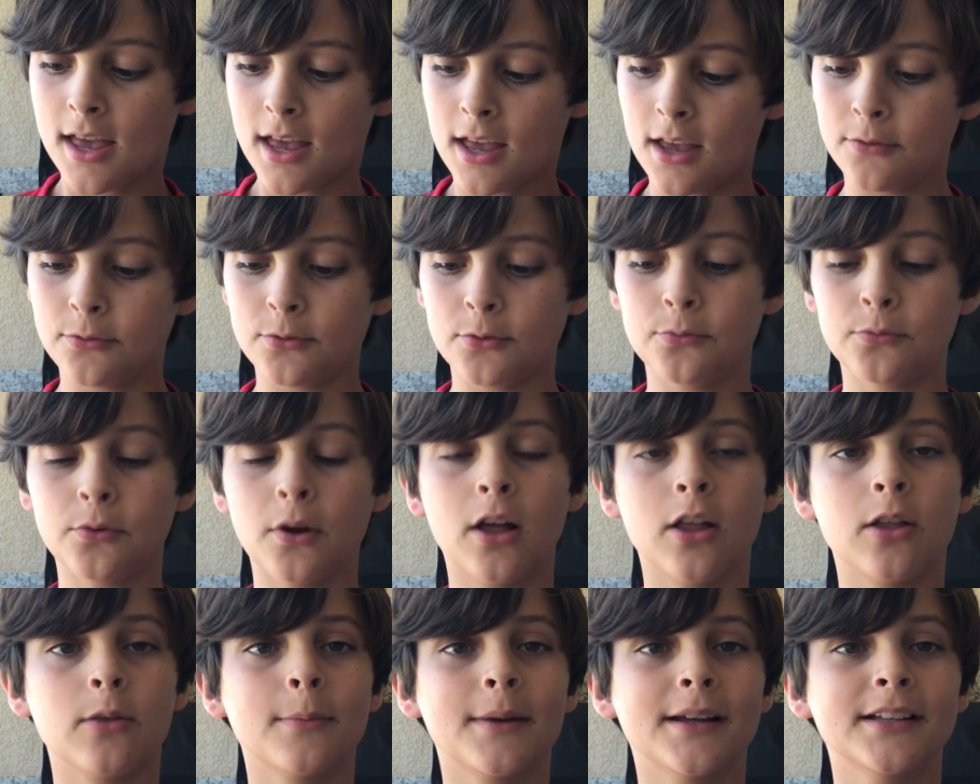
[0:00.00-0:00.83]
If you
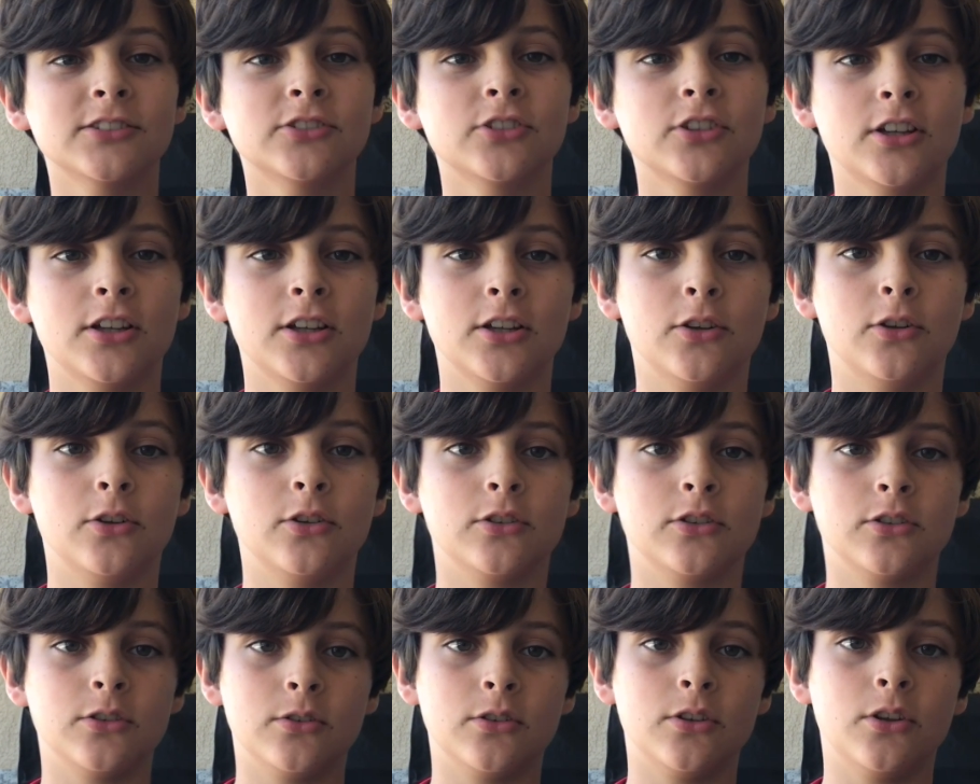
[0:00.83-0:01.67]
follow my channel,
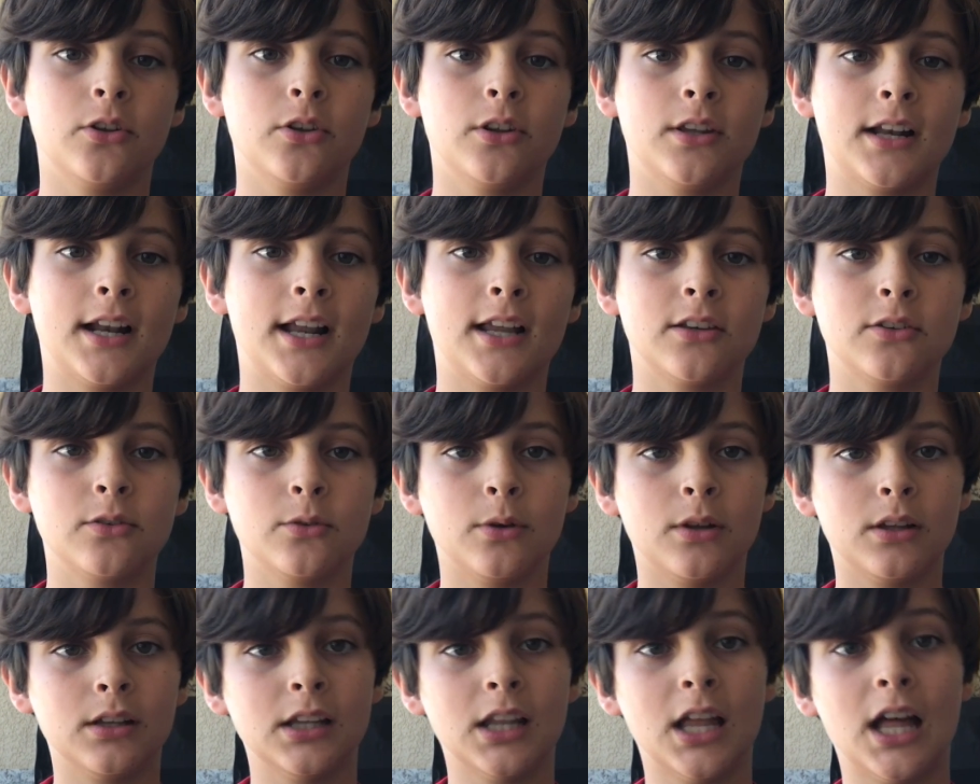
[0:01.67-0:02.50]
you know that I do
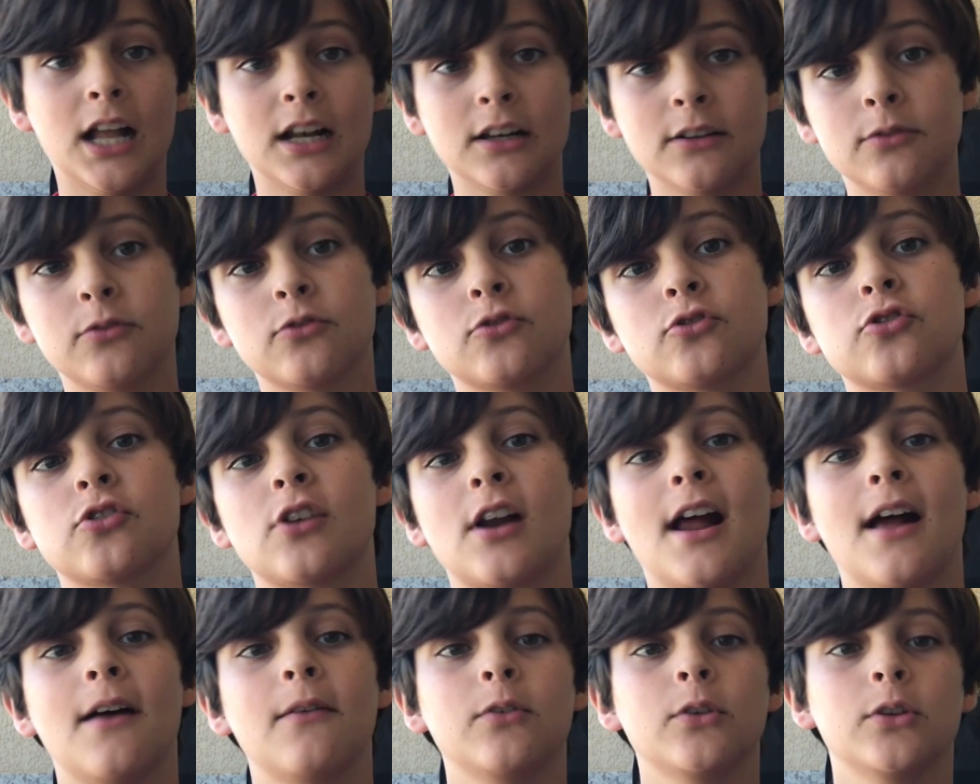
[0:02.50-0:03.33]
a lot of
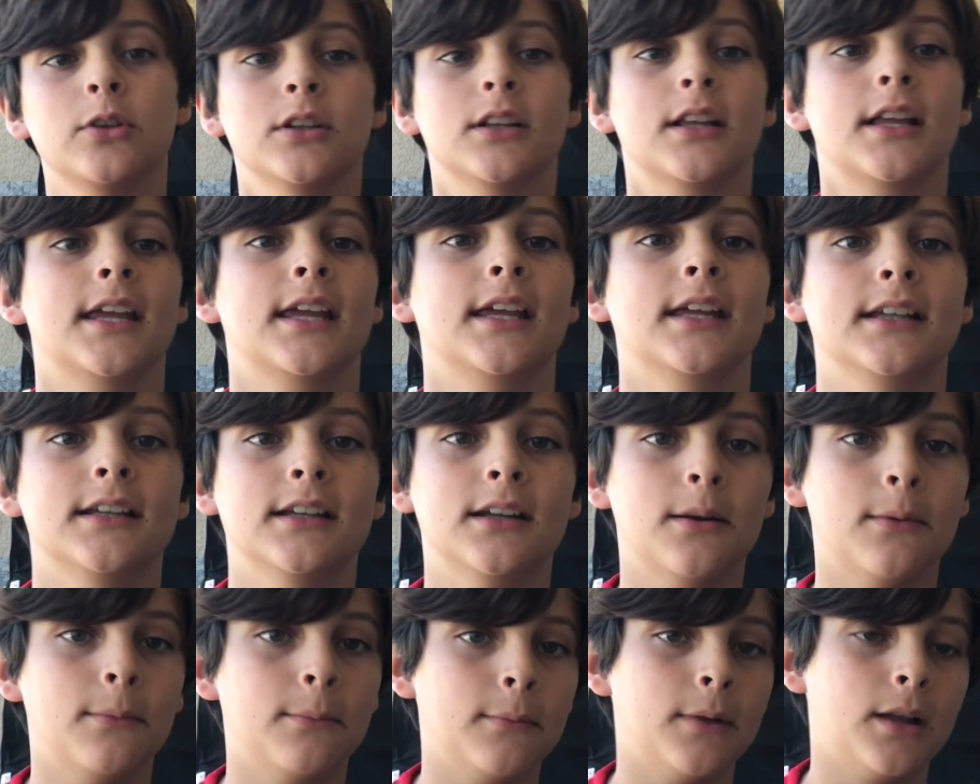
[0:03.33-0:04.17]
travel and
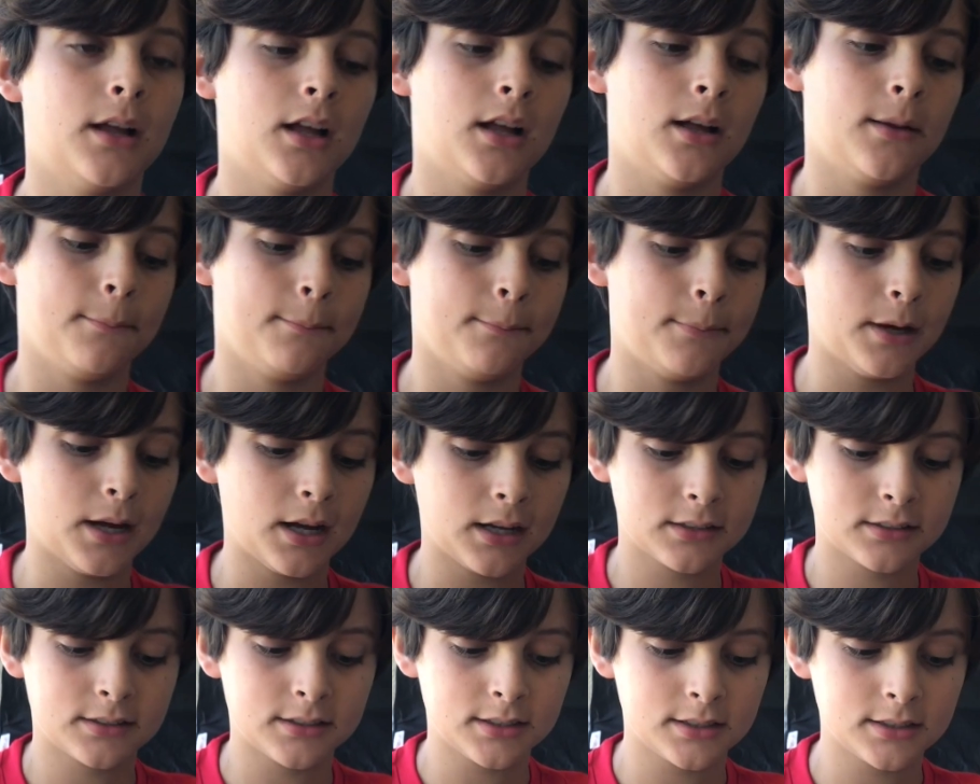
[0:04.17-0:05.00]
um,
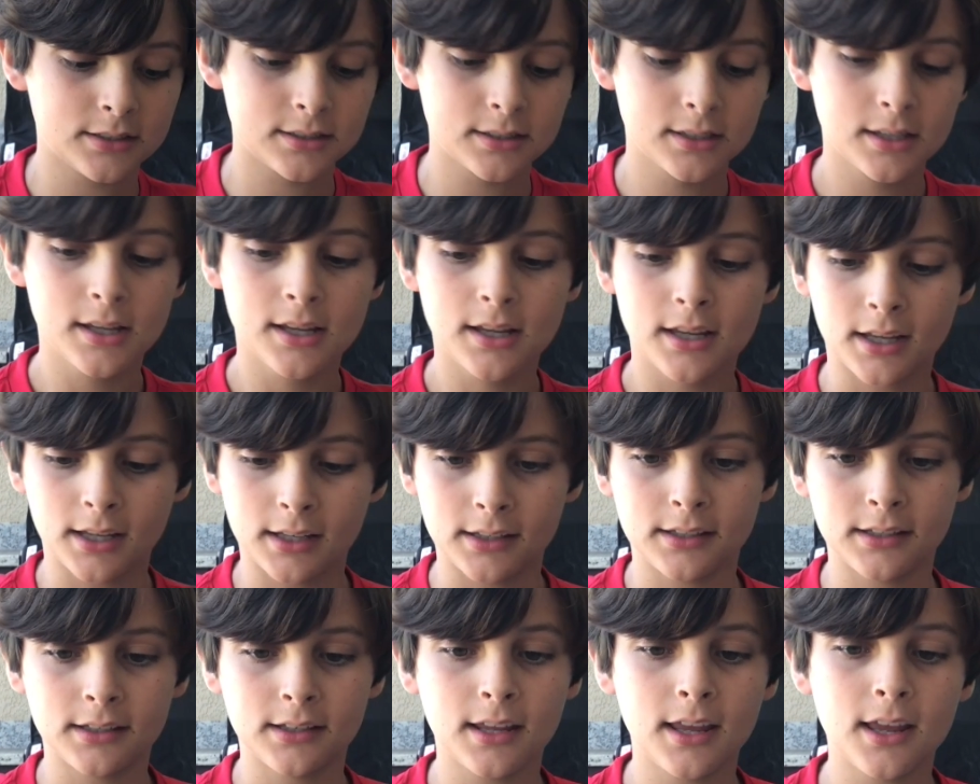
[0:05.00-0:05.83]
unboxings.
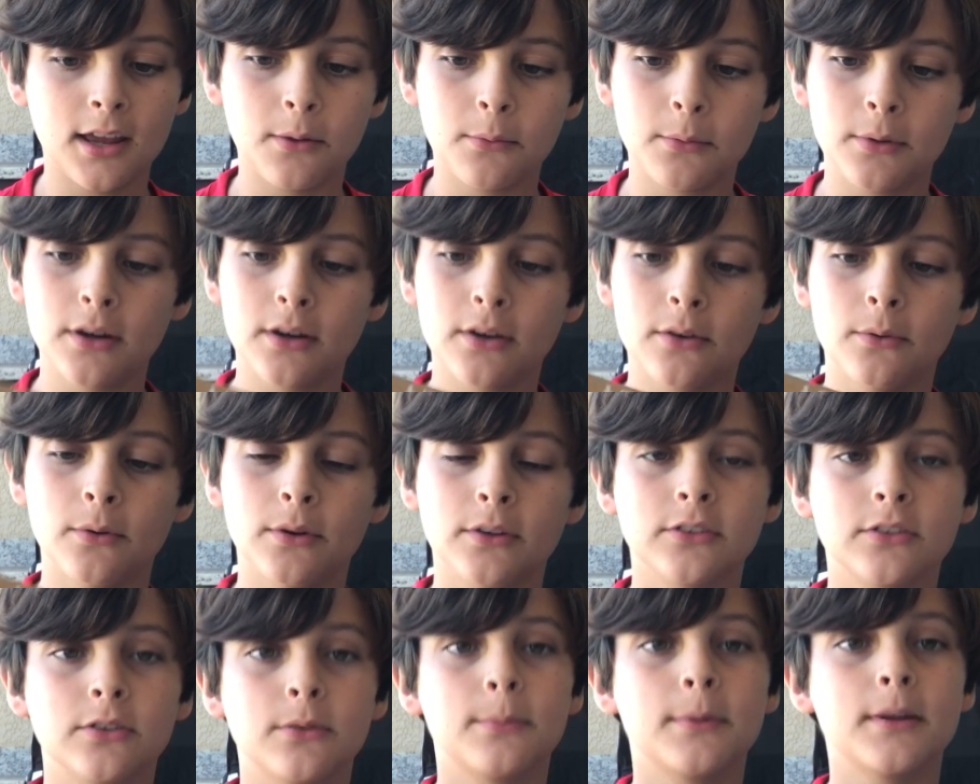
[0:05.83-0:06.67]
And today we're
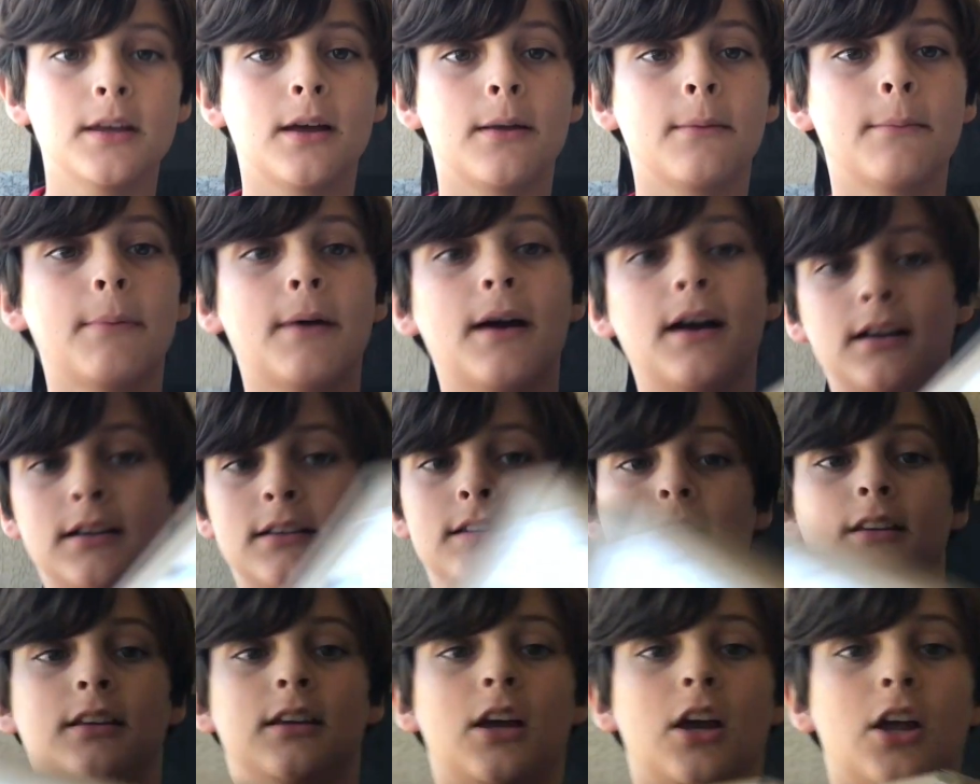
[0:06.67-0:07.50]
going to be
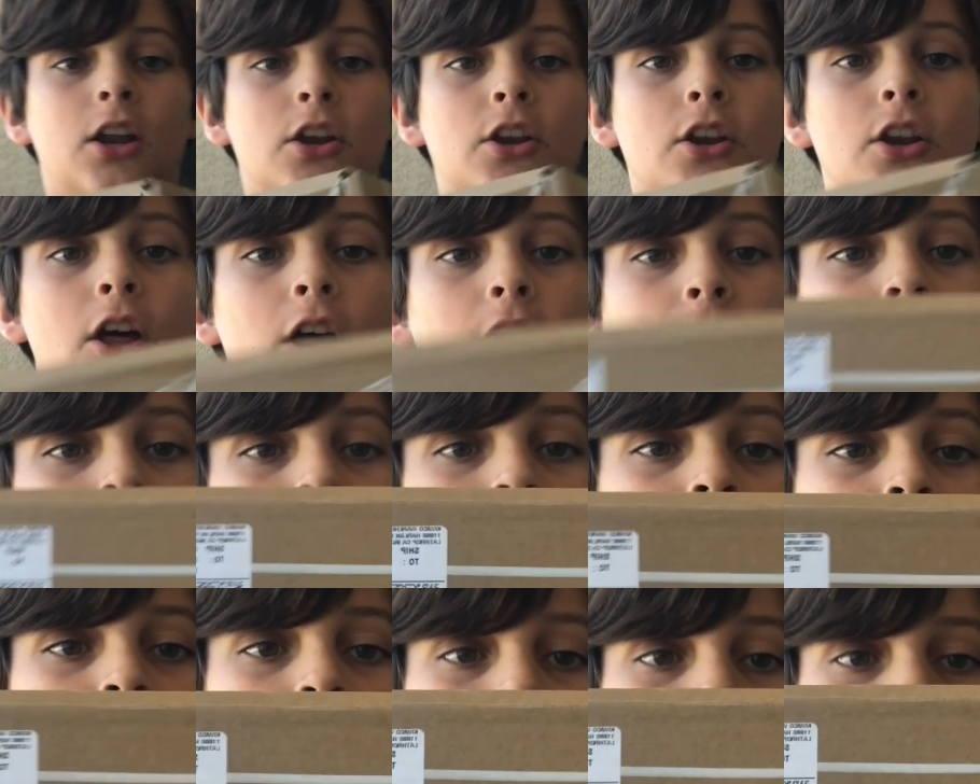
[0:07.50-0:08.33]
unboxing another
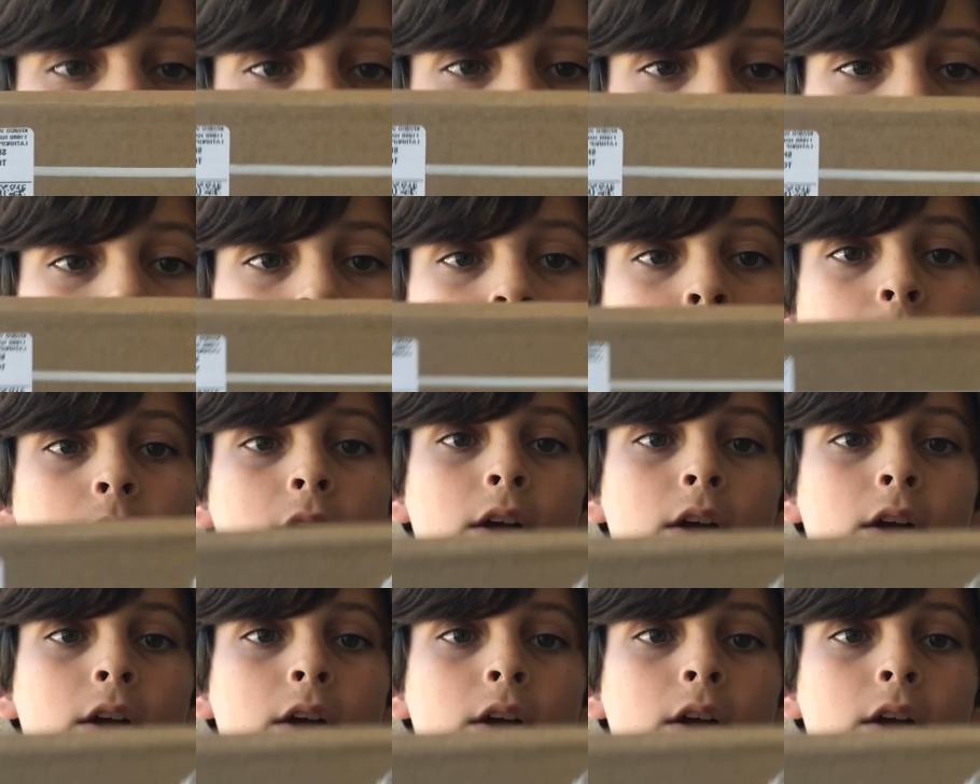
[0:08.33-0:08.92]
KiwiCo.